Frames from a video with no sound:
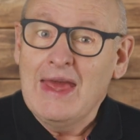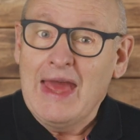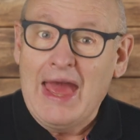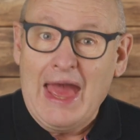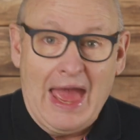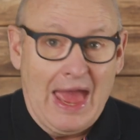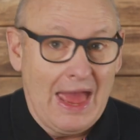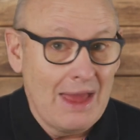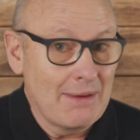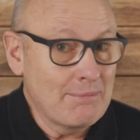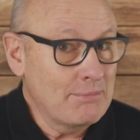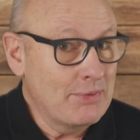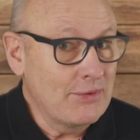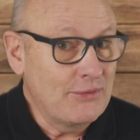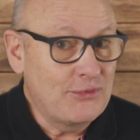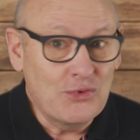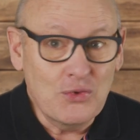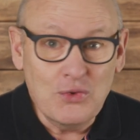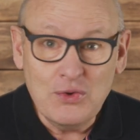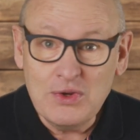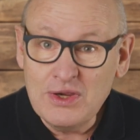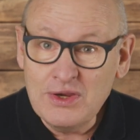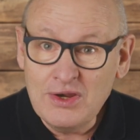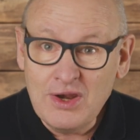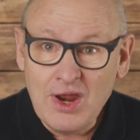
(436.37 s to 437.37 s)
And
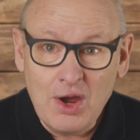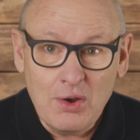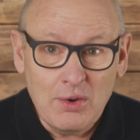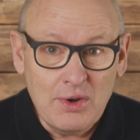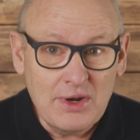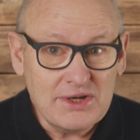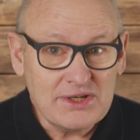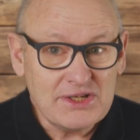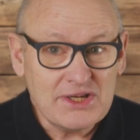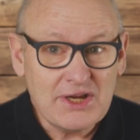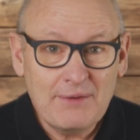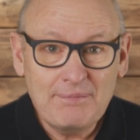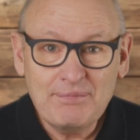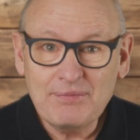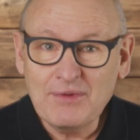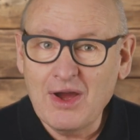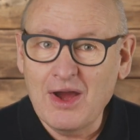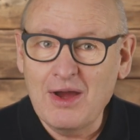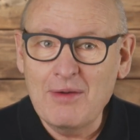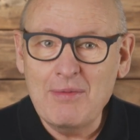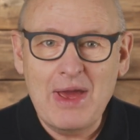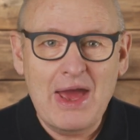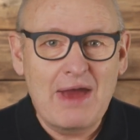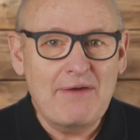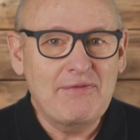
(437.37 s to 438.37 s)
before you know it,
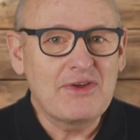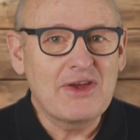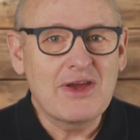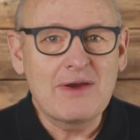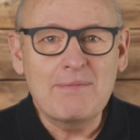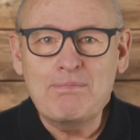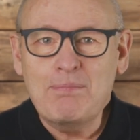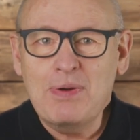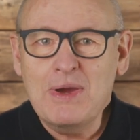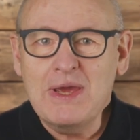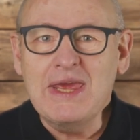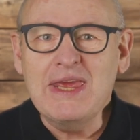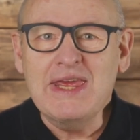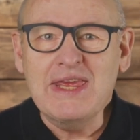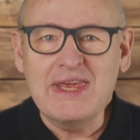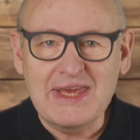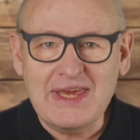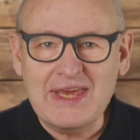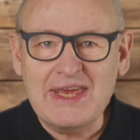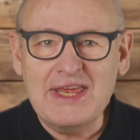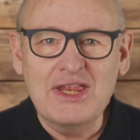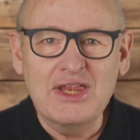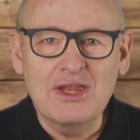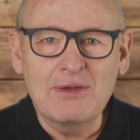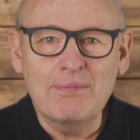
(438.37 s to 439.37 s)
I'm having a peek
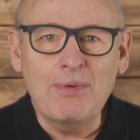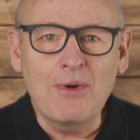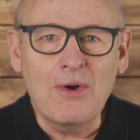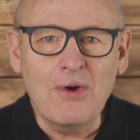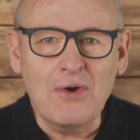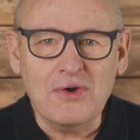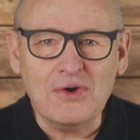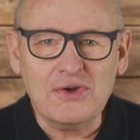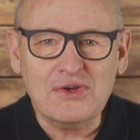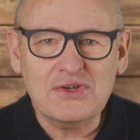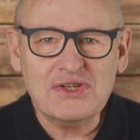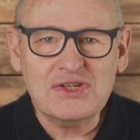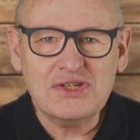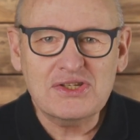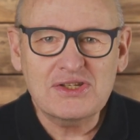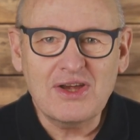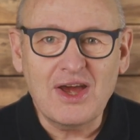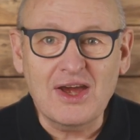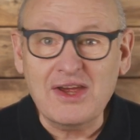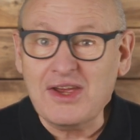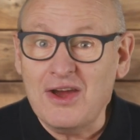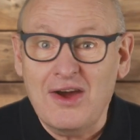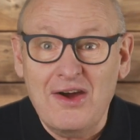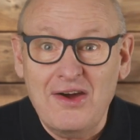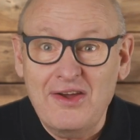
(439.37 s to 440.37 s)
in the box.
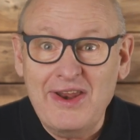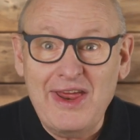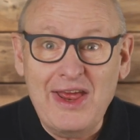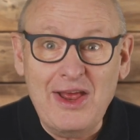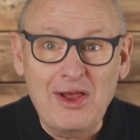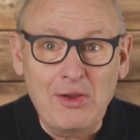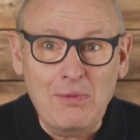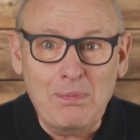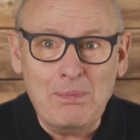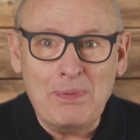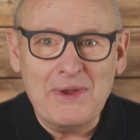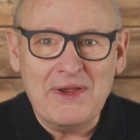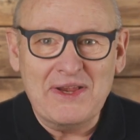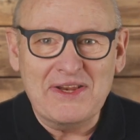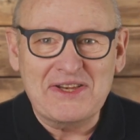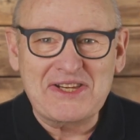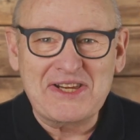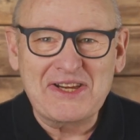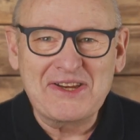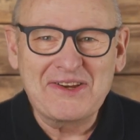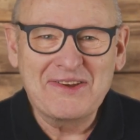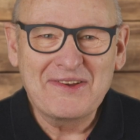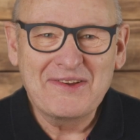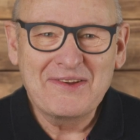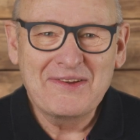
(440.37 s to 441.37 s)
I can't help it.